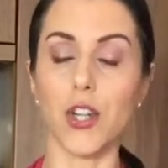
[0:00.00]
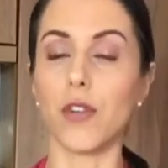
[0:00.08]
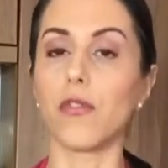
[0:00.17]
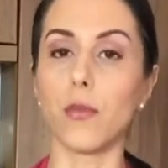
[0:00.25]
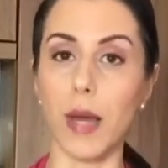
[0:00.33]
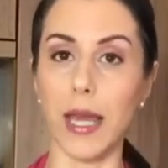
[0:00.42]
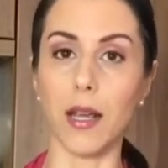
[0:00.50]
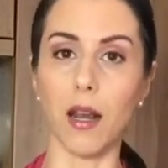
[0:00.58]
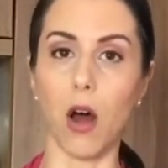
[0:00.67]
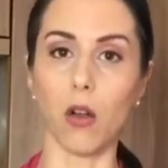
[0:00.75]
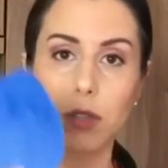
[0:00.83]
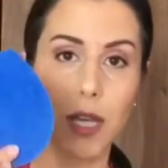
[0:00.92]
if you bake a
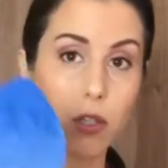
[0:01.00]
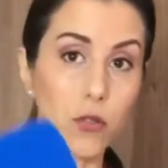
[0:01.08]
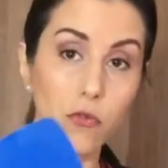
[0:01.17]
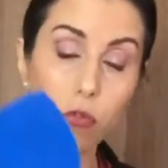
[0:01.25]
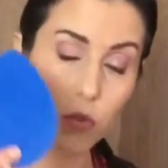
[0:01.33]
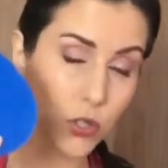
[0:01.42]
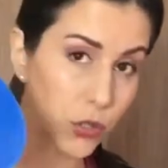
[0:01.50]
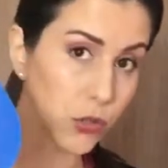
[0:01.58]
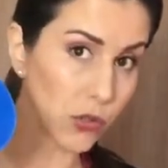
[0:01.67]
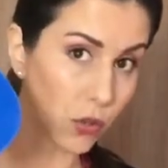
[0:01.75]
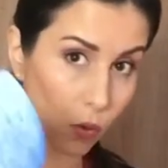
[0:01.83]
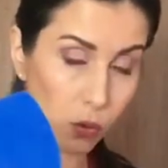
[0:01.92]
lot that you would
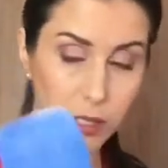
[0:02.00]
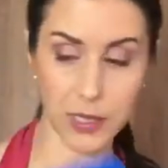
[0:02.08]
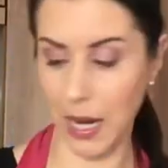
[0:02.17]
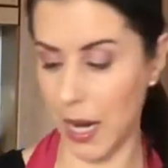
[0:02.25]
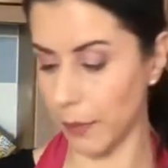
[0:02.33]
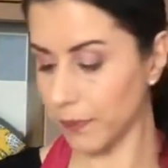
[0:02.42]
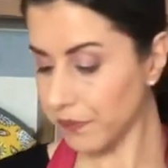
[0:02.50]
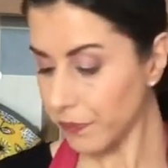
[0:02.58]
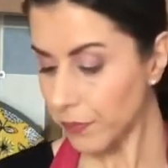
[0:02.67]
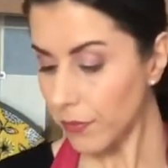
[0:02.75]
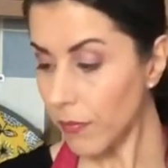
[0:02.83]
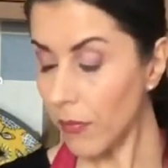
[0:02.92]
use all the time.
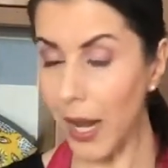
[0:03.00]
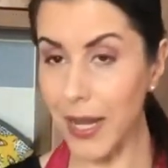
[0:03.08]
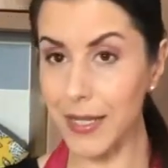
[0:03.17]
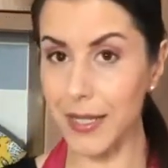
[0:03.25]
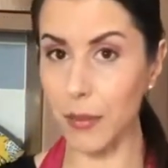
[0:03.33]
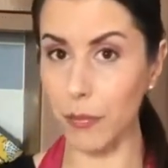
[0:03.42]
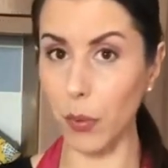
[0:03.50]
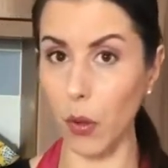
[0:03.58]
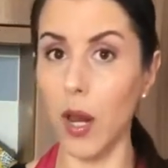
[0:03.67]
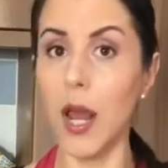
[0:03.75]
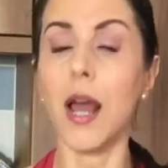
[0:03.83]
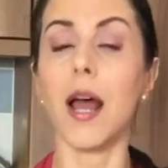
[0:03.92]
A simple
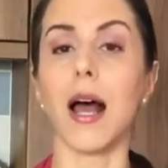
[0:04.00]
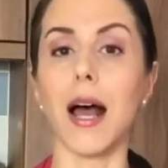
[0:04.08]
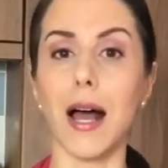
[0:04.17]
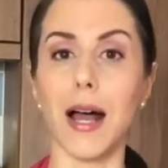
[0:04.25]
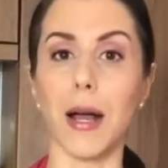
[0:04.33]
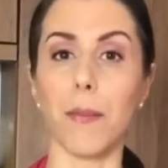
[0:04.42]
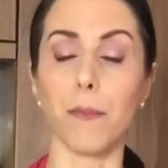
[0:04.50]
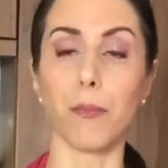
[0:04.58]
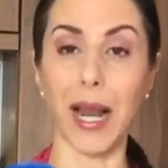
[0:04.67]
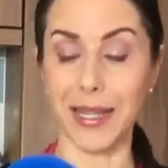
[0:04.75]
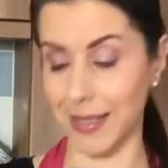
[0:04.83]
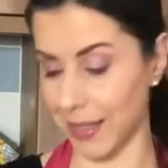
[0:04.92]

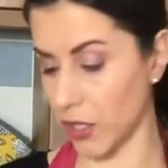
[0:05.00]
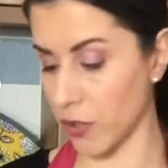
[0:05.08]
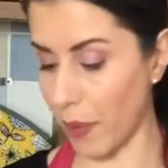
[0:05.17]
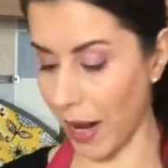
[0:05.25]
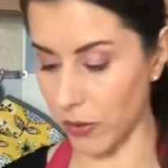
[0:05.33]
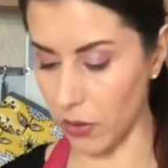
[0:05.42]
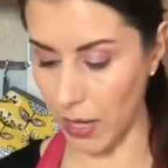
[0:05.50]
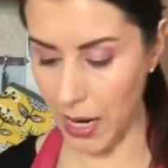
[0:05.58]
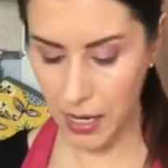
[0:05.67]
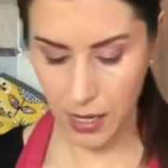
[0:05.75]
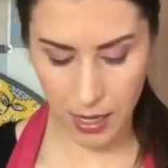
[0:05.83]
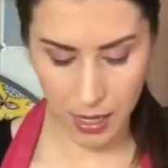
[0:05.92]
plastic spatula.
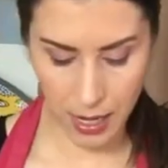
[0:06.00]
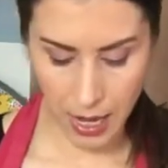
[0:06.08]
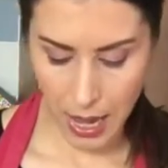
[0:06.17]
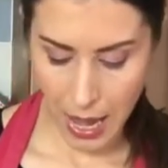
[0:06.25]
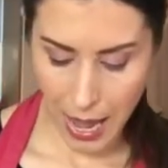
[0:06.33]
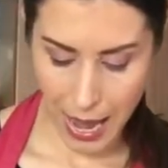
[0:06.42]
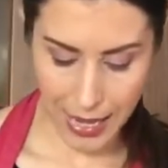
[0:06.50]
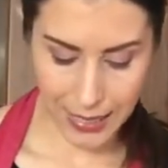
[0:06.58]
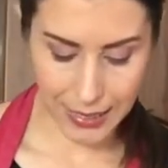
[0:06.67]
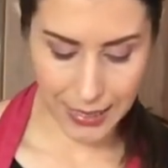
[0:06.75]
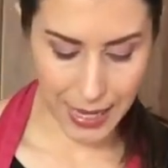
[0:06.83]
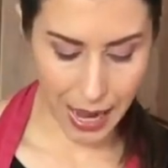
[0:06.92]
And
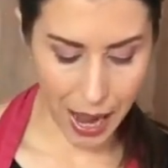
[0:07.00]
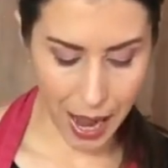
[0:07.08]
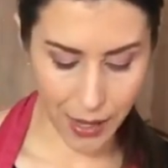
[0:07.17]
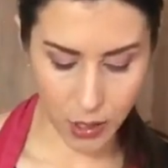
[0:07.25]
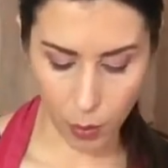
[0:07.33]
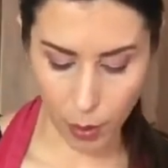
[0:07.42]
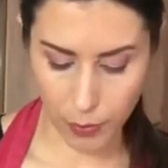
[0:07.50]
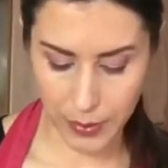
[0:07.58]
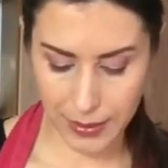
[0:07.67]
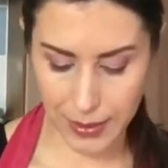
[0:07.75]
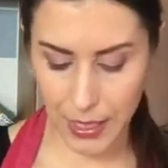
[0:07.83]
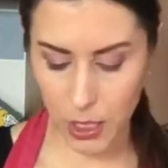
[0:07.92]
here I got my
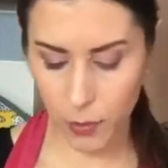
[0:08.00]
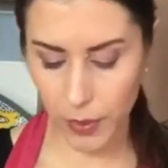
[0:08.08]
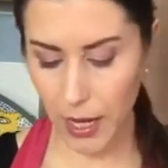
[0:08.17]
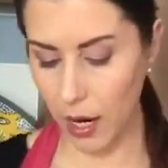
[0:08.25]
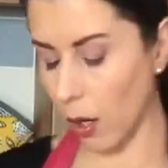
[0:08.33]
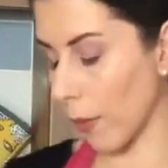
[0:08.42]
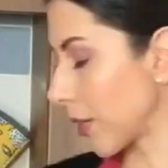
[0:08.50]
psyllium, here I got my